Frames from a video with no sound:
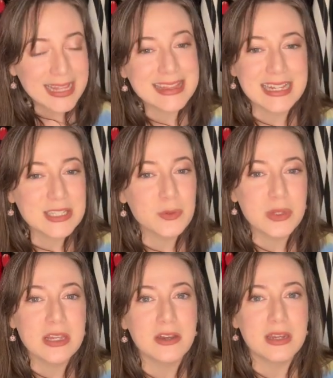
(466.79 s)
That's a
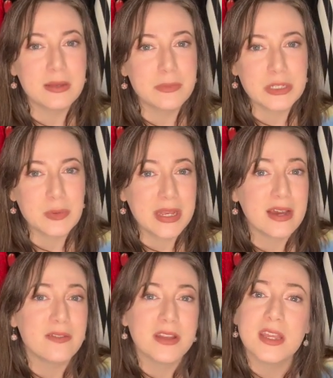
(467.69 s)
really good in-between. I
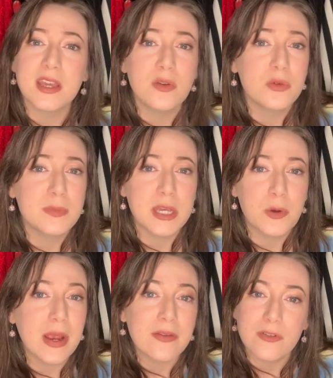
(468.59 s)
feel like it would be
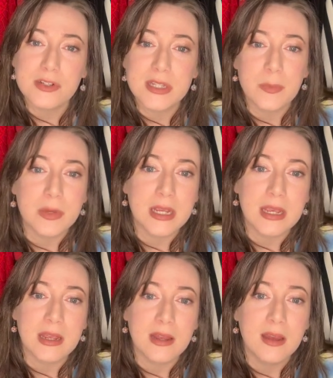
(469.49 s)
great for
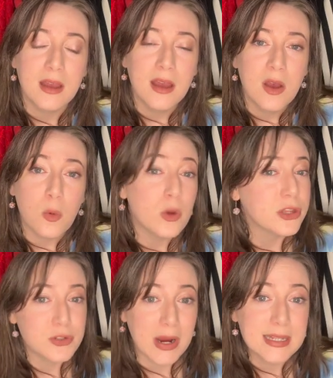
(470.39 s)
somebody with
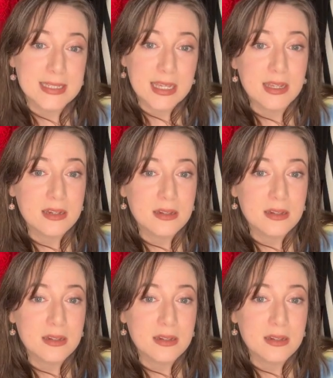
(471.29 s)
dry skin,